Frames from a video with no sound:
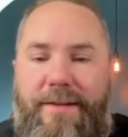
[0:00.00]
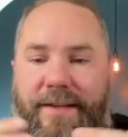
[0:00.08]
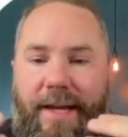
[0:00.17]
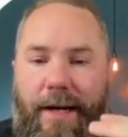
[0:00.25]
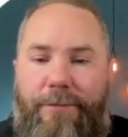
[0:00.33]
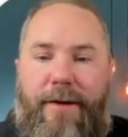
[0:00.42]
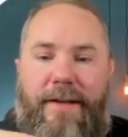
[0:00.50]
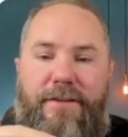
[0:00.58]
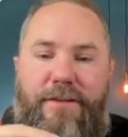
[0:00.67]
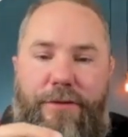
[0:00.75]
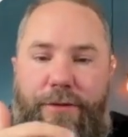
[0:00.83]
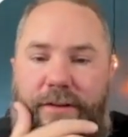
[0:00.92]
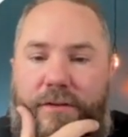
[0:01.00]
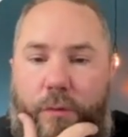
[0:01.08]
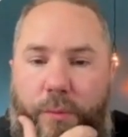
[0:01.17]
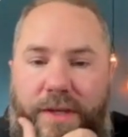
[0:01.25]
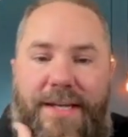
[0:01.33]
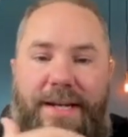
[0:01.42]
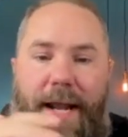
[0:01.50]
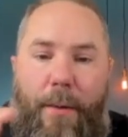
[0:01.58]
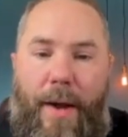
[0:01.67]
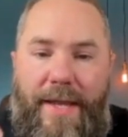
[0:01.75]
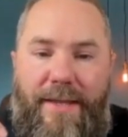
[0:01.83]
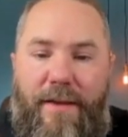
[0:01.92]
kind of fine tune it, tweak it. Now
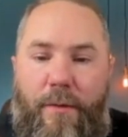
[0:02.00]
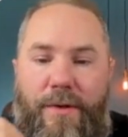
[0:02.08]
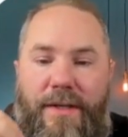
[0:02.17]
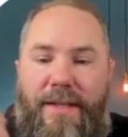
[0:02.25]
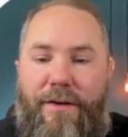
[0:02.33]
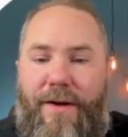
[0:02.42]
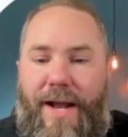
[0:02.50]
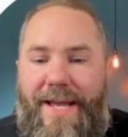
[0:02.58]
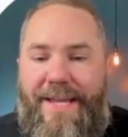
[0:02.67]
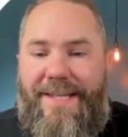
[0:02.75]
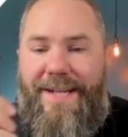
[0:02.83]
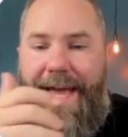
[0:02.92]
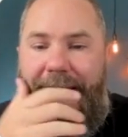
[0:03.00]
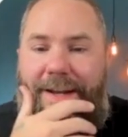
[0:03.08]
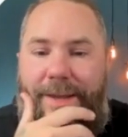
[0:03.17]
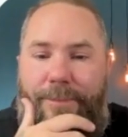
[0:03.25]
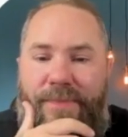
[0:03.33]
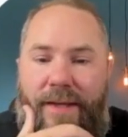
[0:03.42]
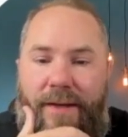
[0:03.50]
I can go in here, I can edit it.